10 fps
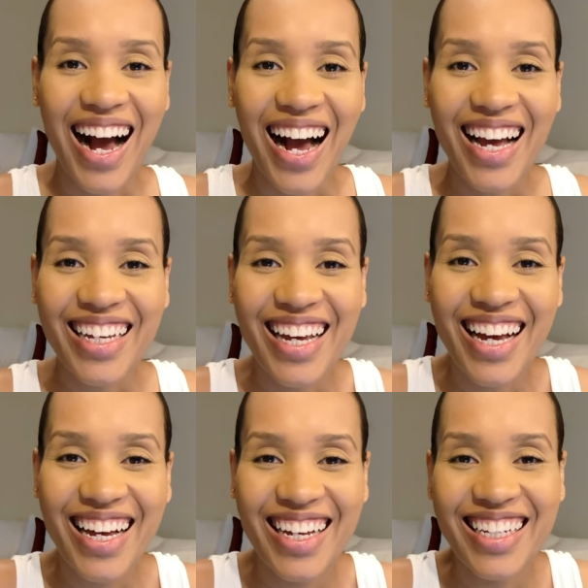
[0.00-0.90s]
Hi
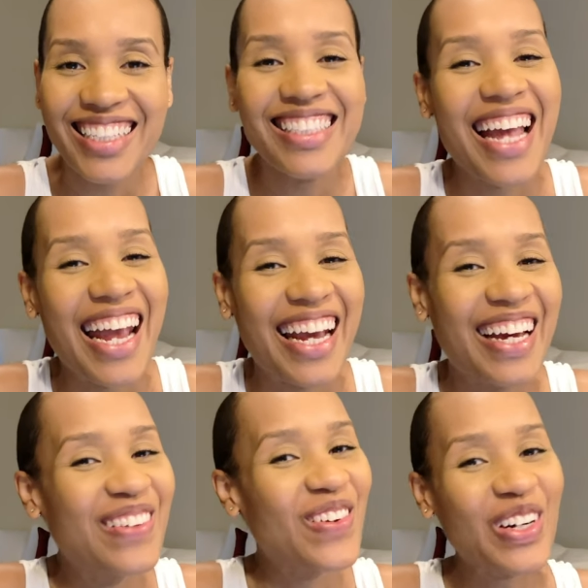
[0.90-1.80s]
guys
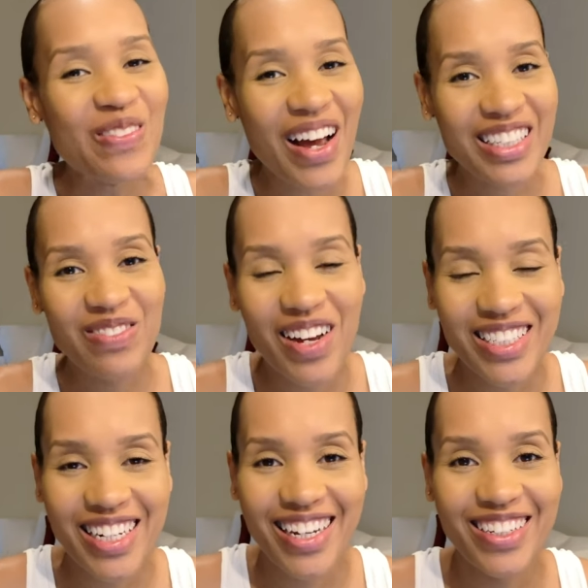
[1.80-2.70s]
and welcome back to my
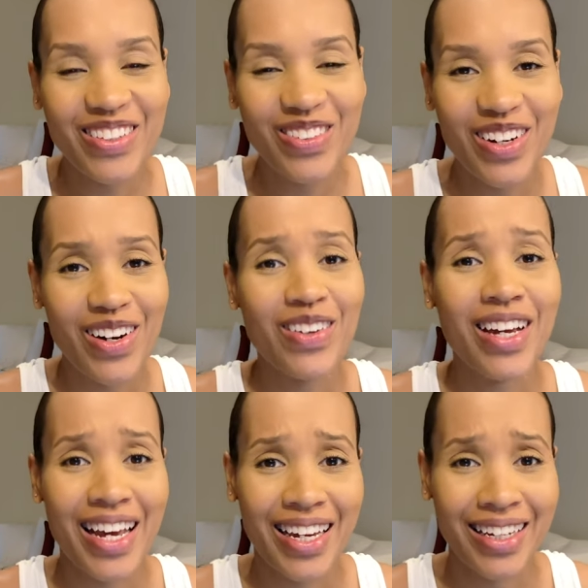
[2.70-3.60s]
channel.
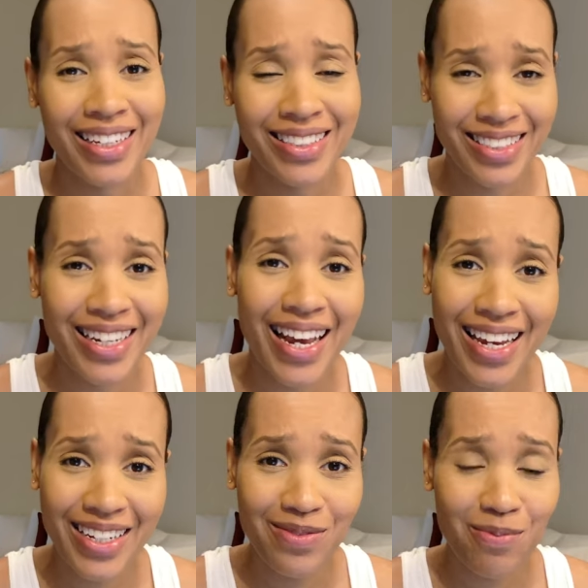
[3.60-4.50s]
Okay,
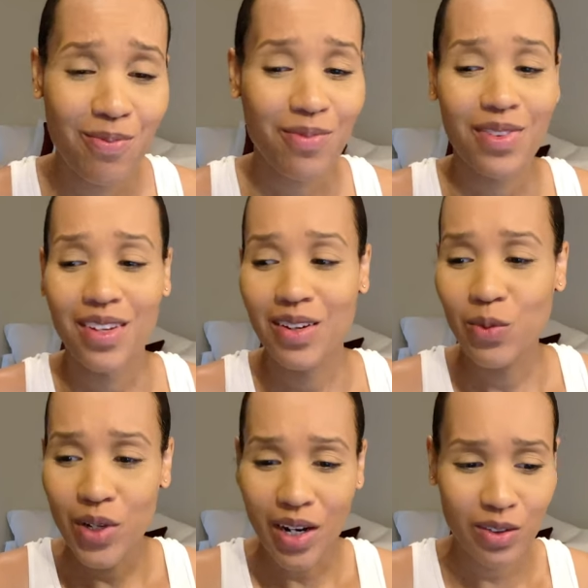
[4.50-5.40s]
today
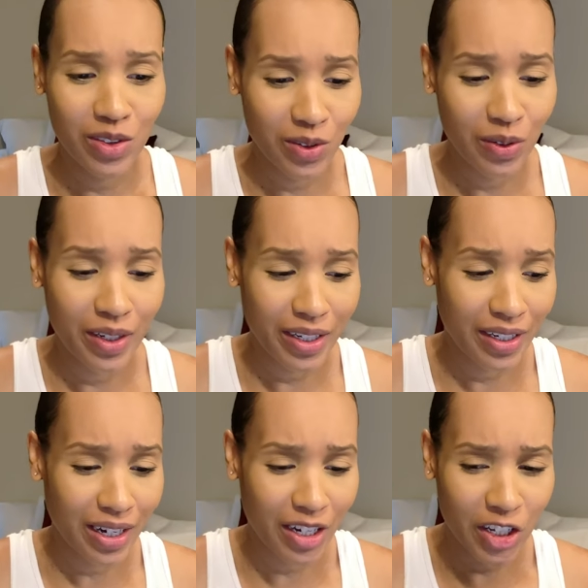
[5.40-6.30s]
we are
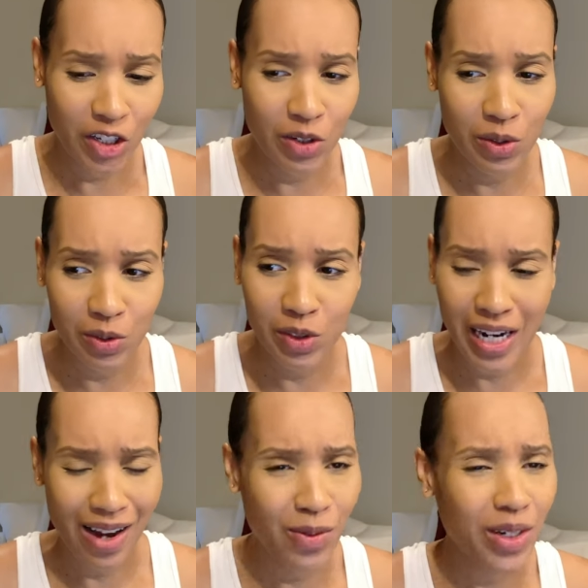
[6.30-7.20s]
doing a huge,
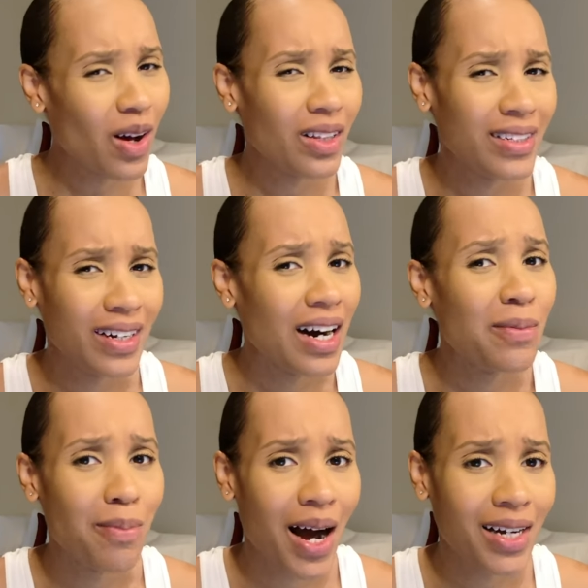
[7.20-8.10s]
I wouldn't call it an
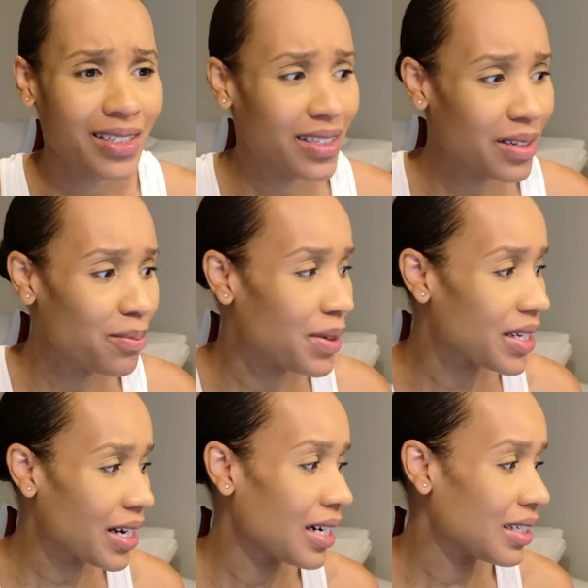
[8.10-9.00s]
unboxing
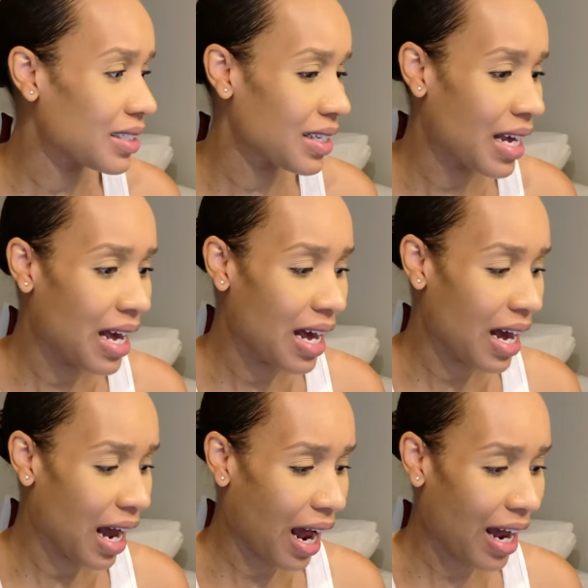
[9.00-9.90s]
because
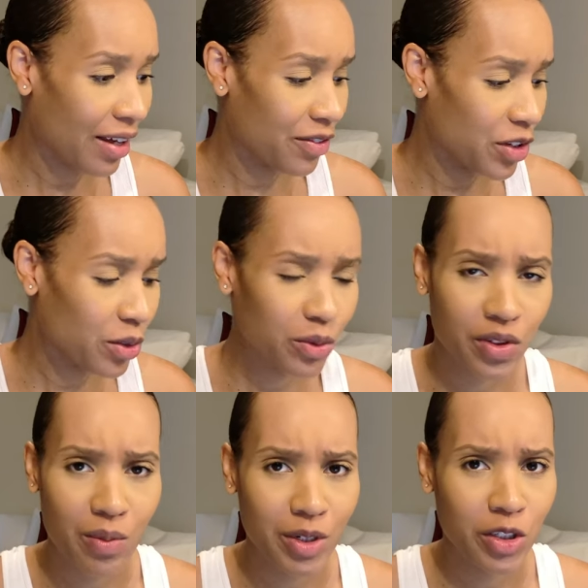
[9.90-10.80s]
I've
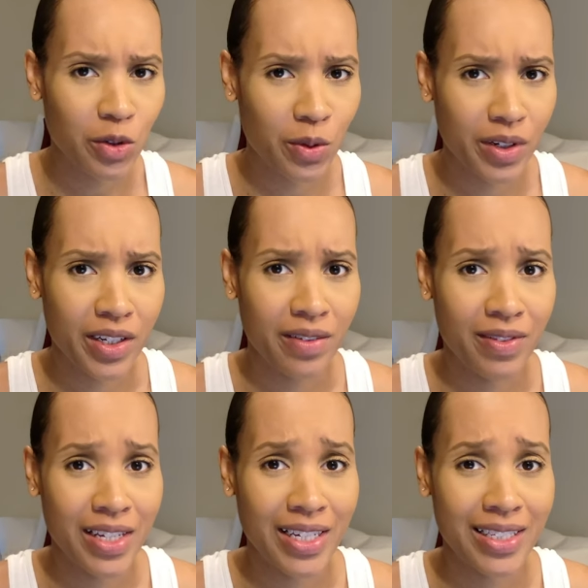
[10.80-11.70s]
used the majority of
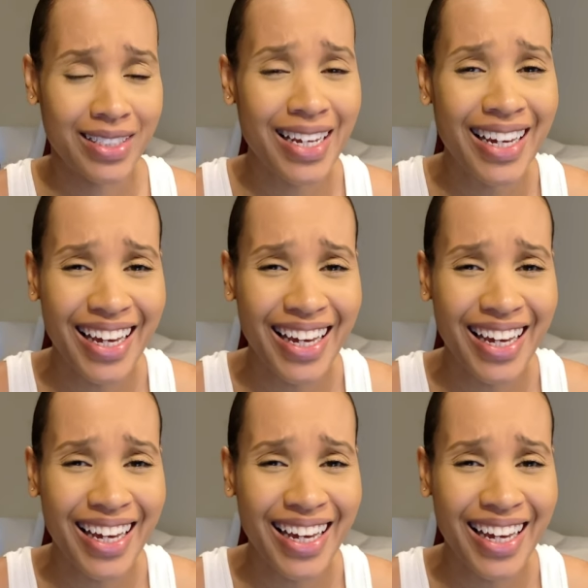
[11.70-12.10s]
these.